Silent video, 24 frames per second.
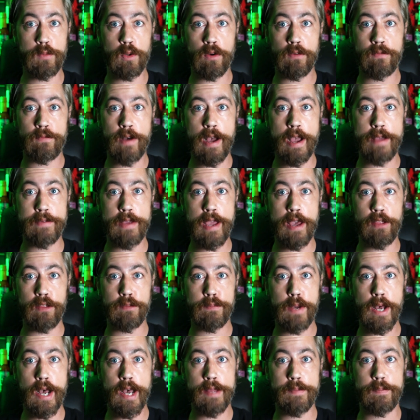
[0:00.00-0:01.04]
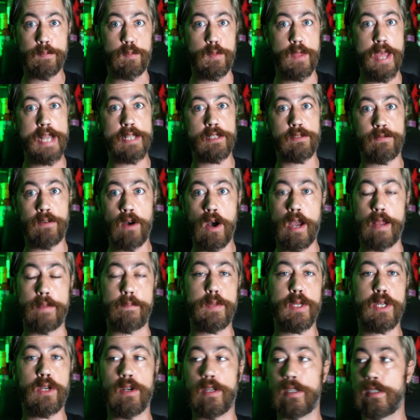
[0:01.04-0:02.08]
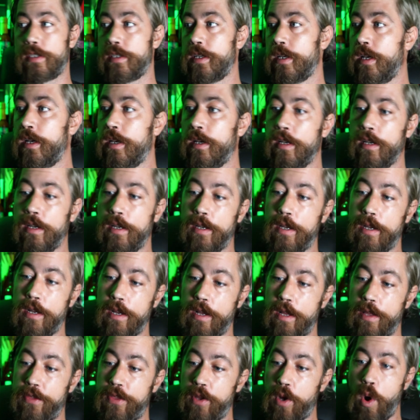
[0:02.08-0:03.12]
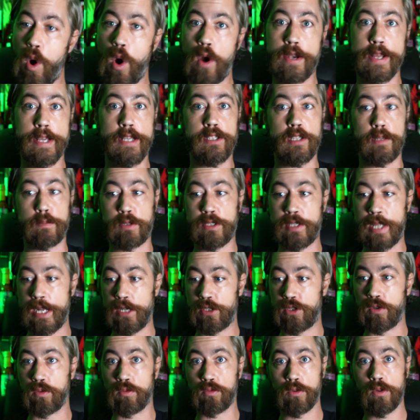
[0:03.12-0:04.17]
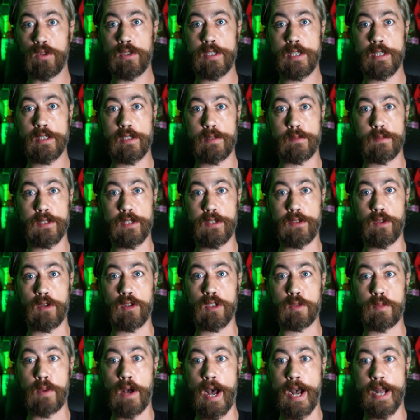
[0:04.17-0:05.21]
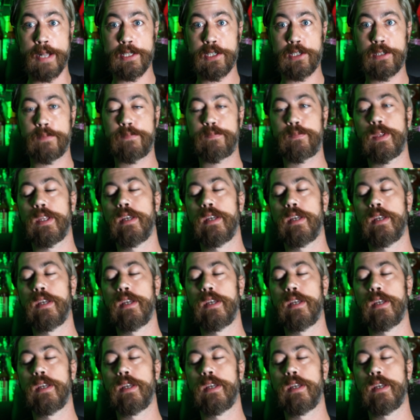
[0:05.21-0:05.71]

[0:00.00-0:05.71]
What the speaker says: to a 5-gallon pot, that's fine, because there are already substantial root systems in those pots,